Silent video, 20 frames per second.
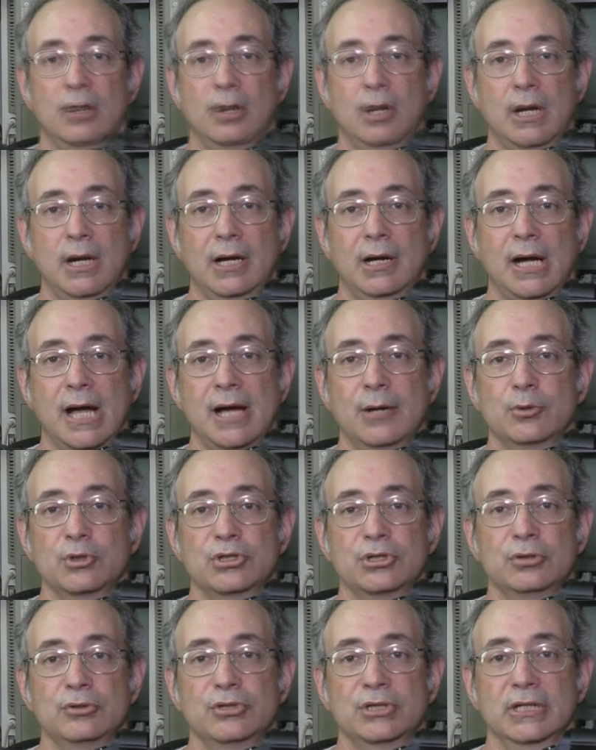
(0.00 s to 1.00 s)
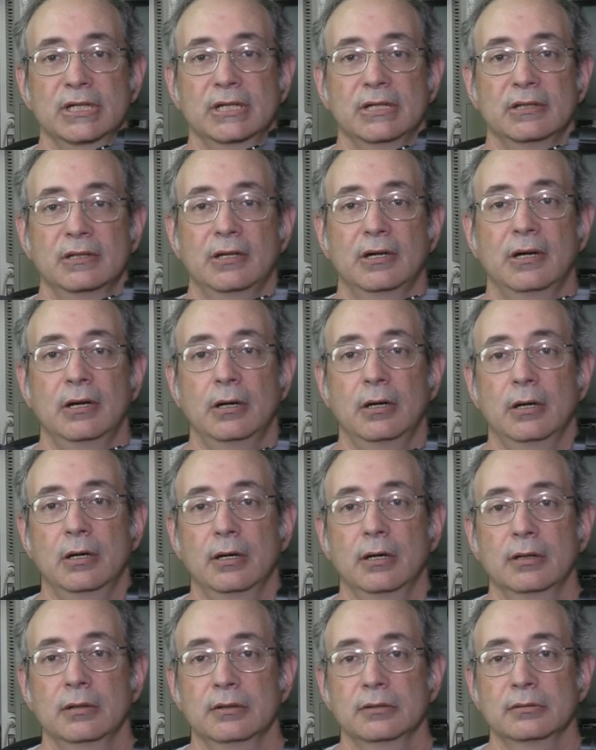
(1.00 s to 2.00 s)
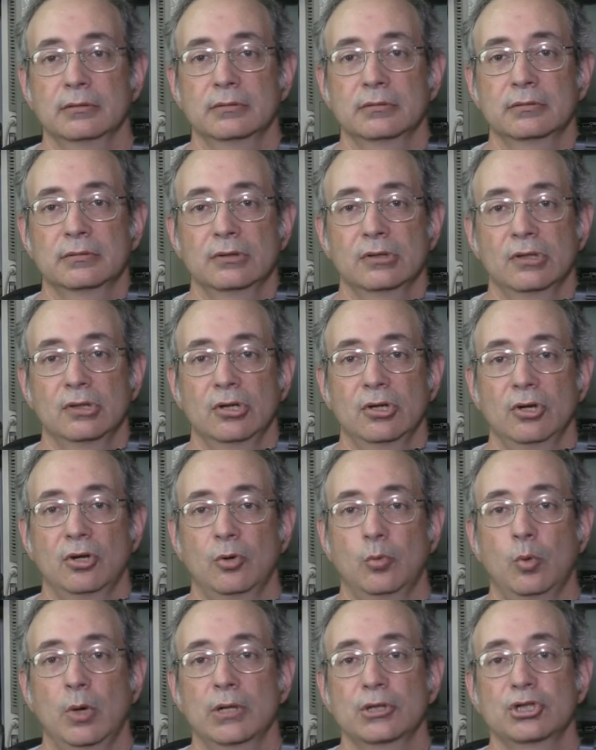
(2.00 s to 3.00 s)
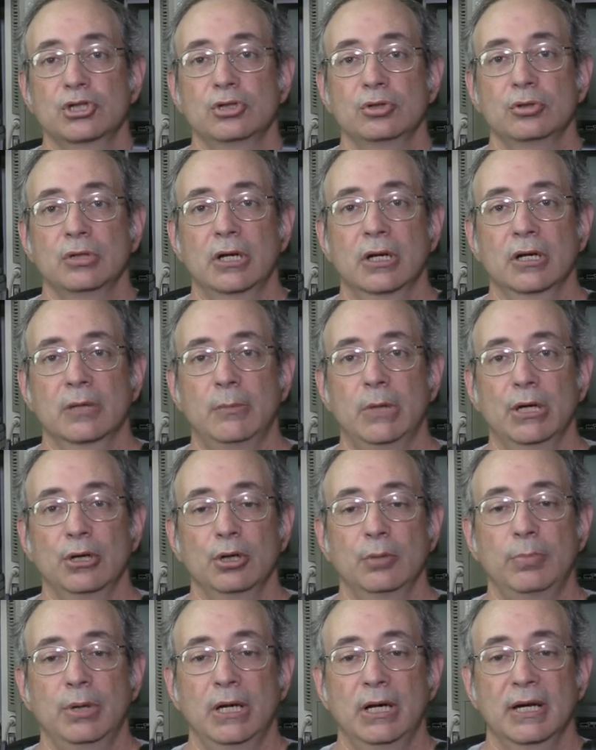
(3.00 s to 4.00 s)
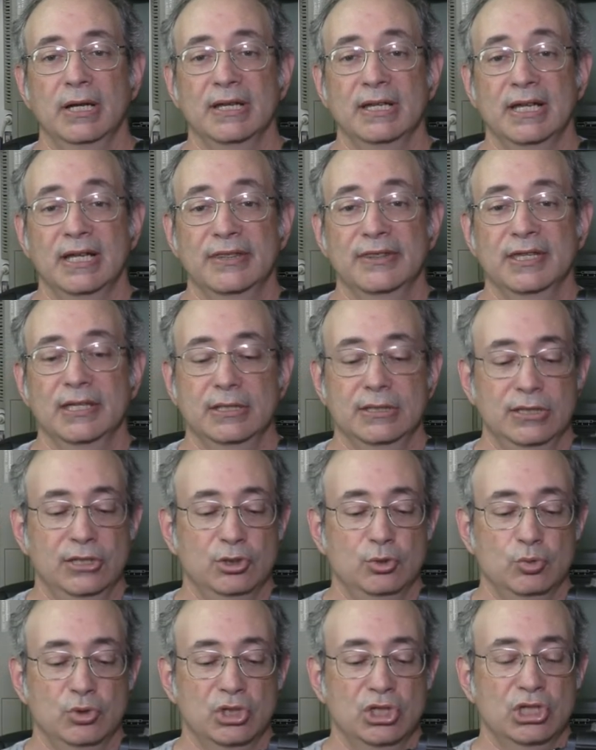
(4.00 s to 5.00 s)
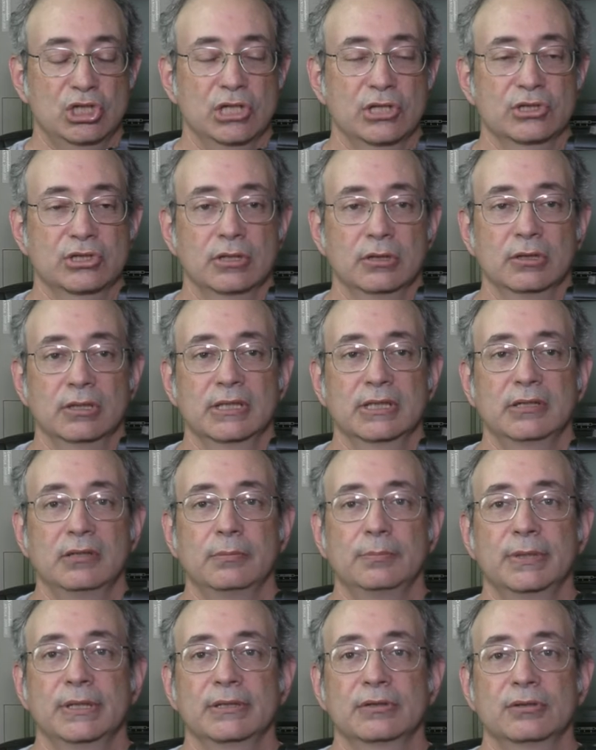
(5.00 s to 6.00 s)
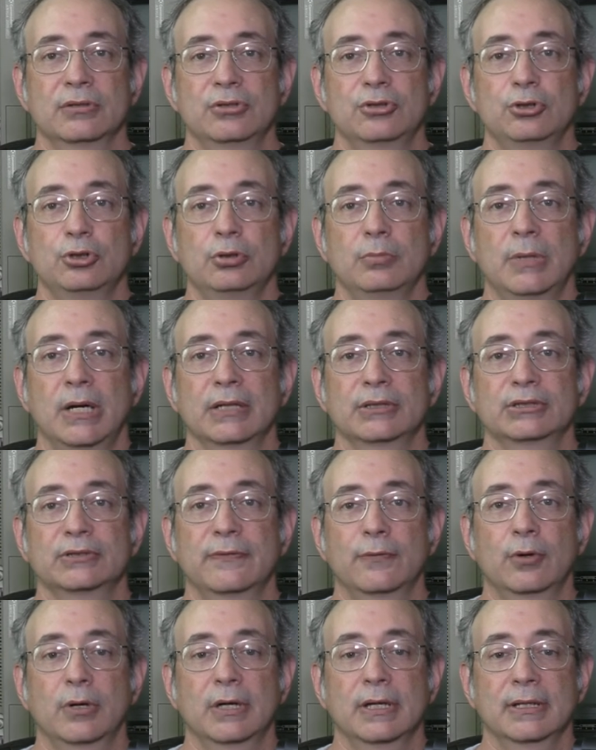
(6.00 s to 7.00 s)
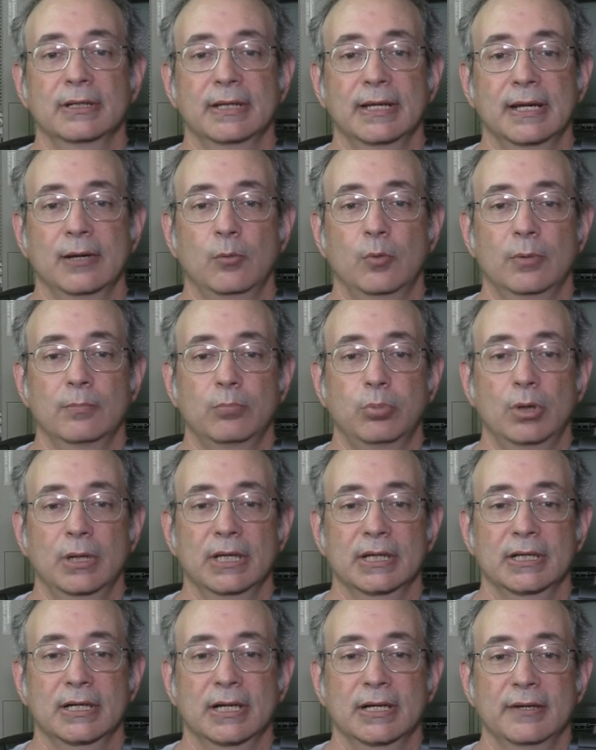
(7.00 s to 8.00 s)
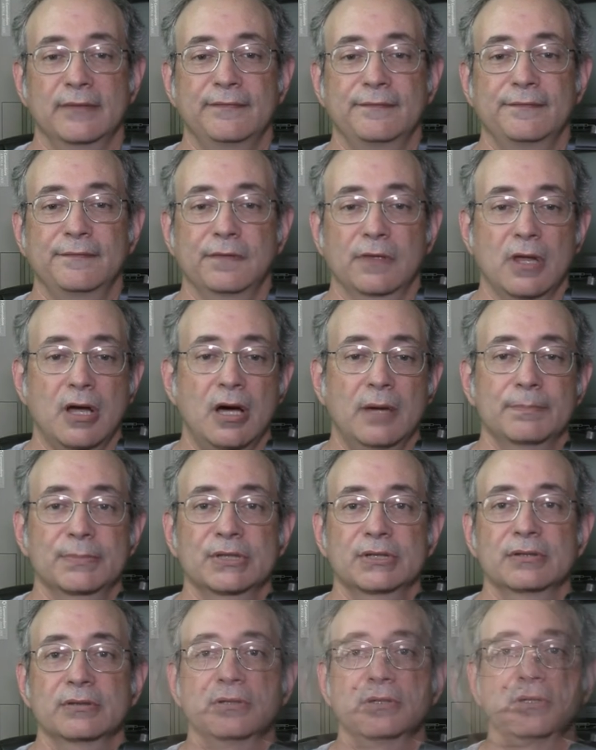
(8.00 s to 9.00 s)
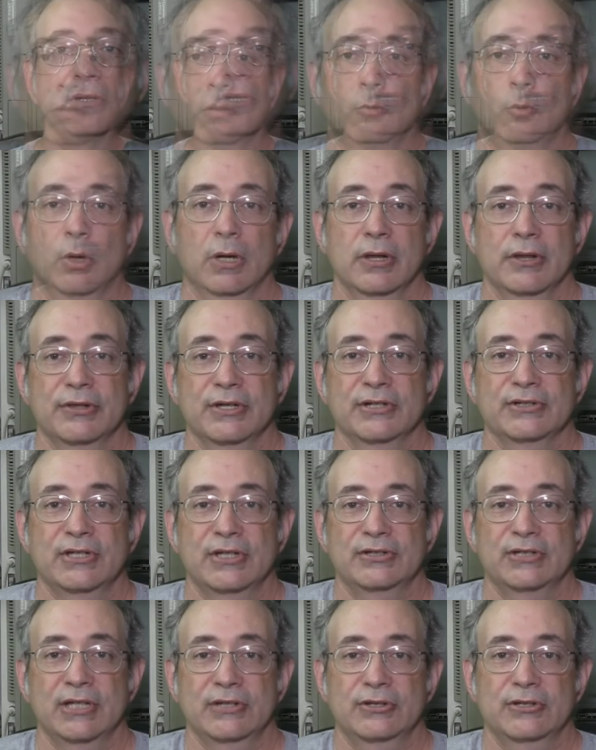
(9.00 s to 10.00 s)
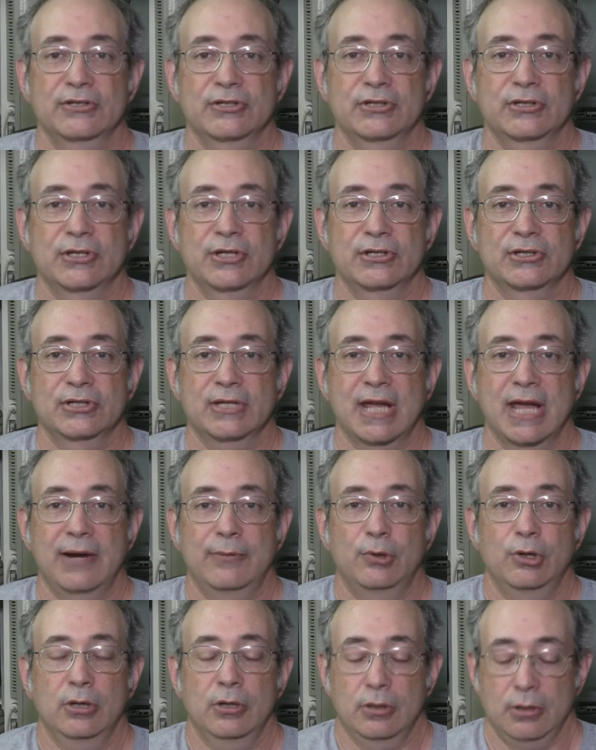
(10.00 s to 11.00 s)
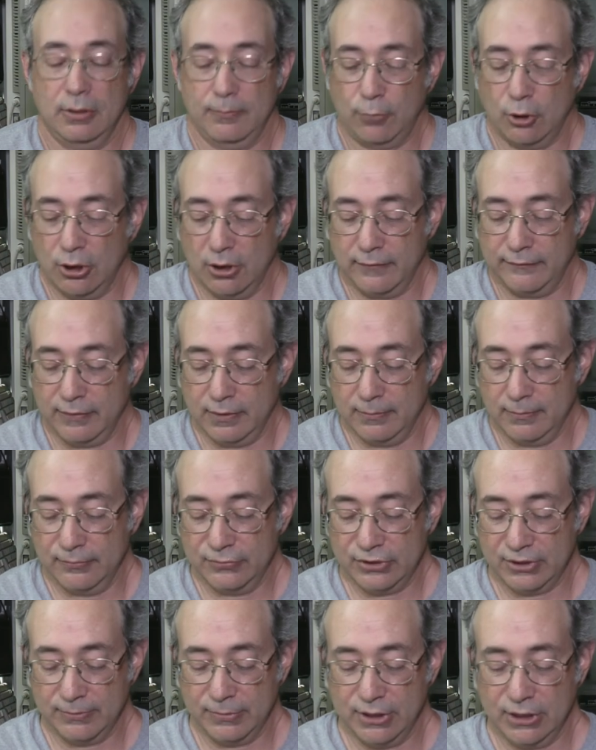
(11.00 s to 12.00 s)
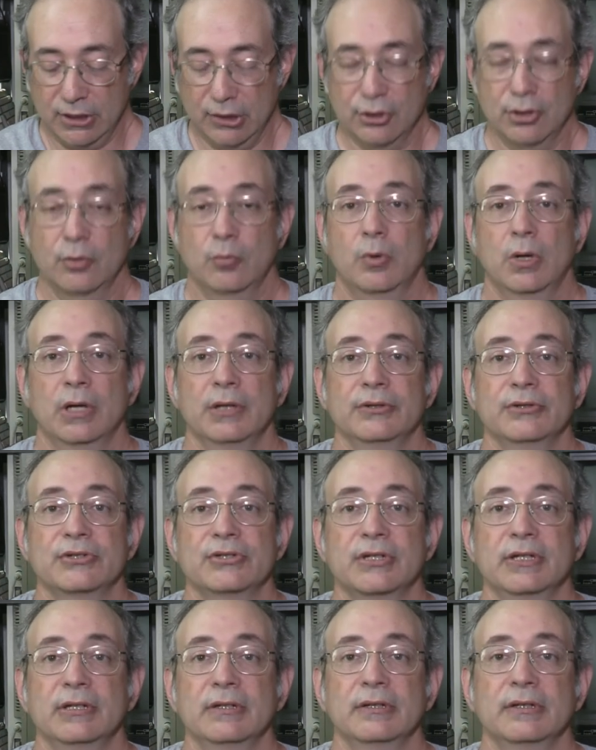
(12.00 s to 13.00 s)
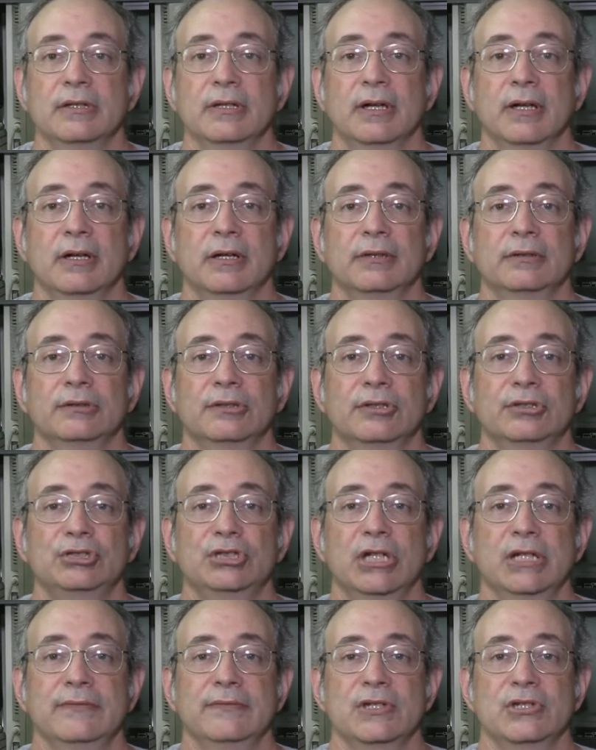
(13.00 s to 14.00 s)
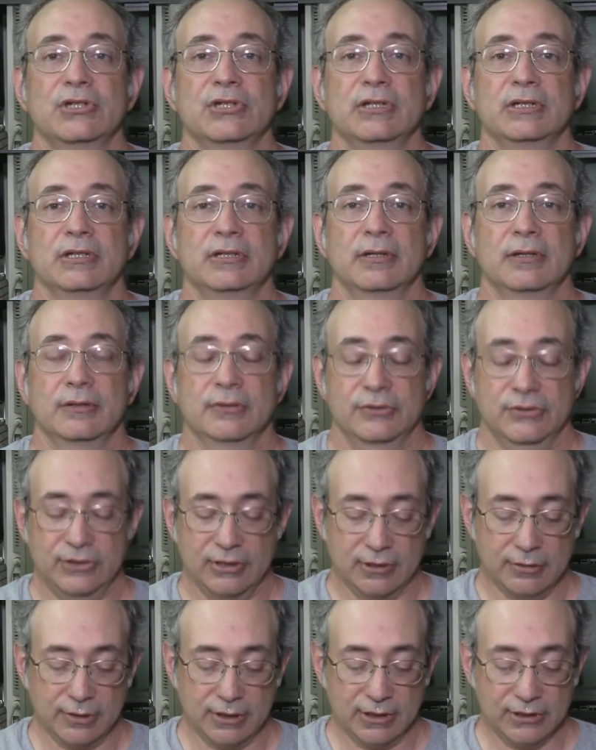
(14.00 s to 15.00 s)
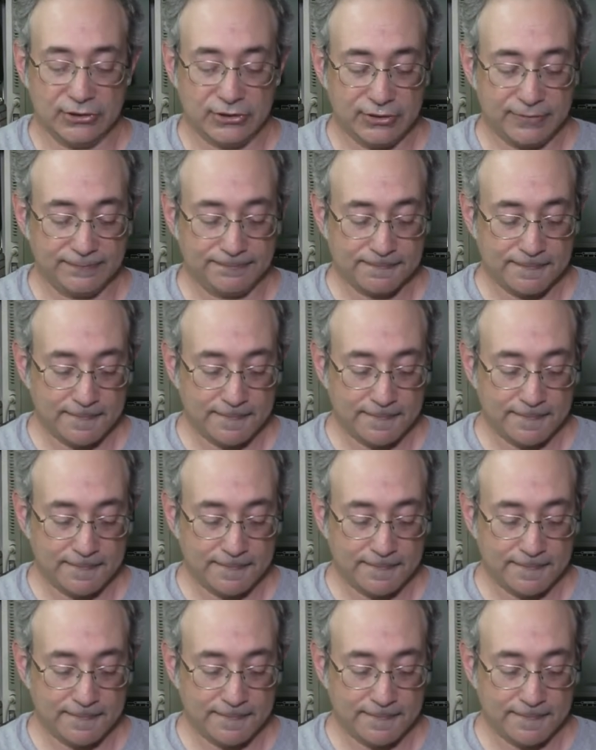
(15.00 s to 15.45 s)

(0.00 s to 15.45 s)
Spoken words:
I was using it on one shoot on a monopod, and I think this was just a little bit too much for it, and at one point it kind of flopped. One of the things that sets this camera apart from some of the other ones in the JVC series